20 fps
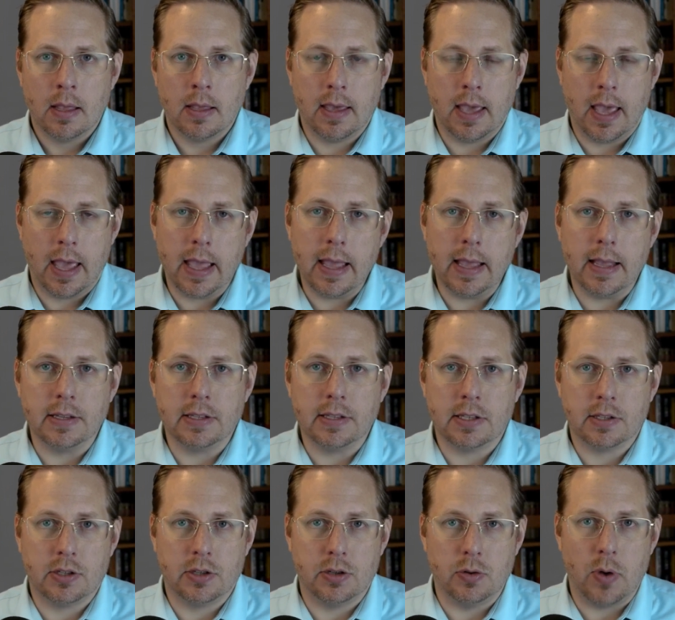
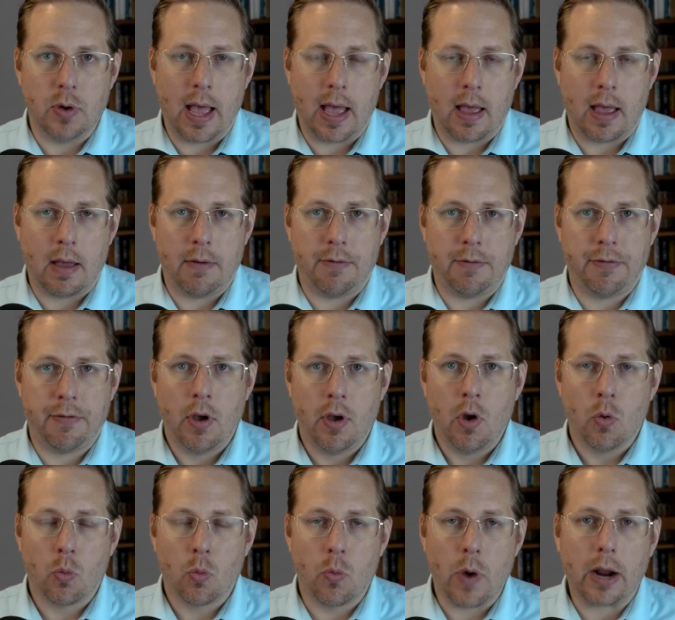case to have
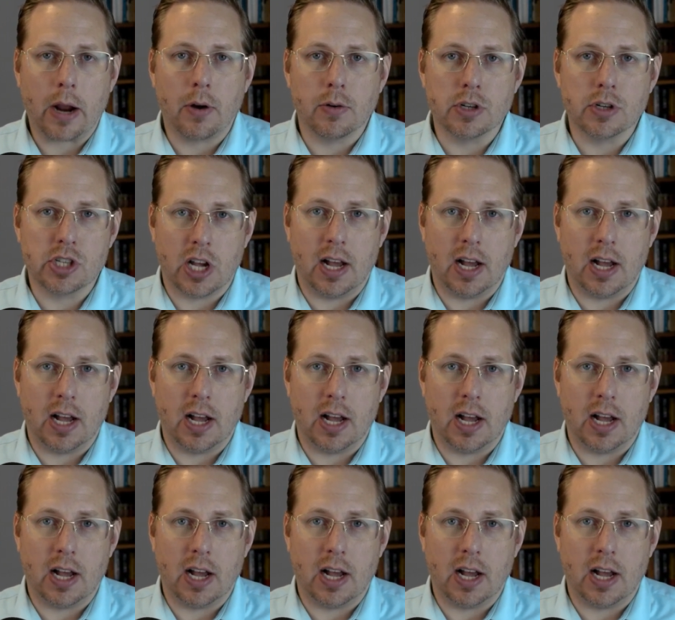records